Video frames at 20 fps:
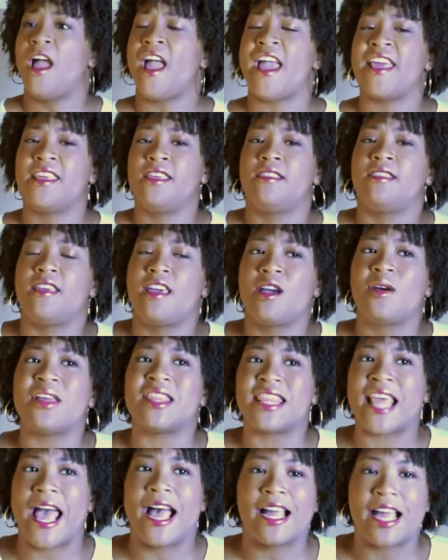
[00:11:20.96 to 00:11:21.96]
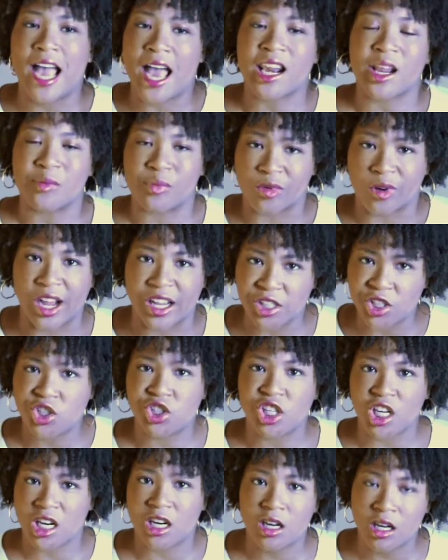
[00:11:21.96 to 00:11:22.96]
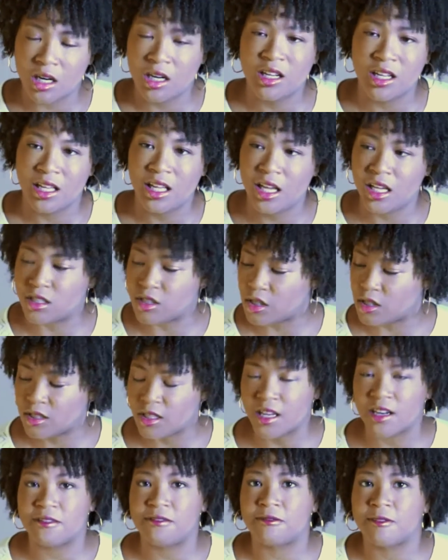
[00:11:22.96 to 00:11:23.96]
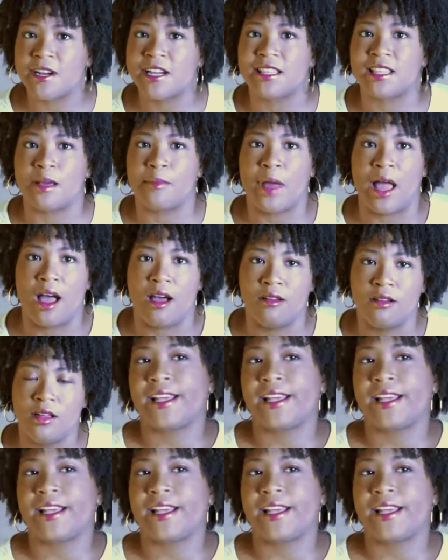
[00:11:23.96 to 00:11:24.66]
Anything with that kind of pressure is just going to freak them out.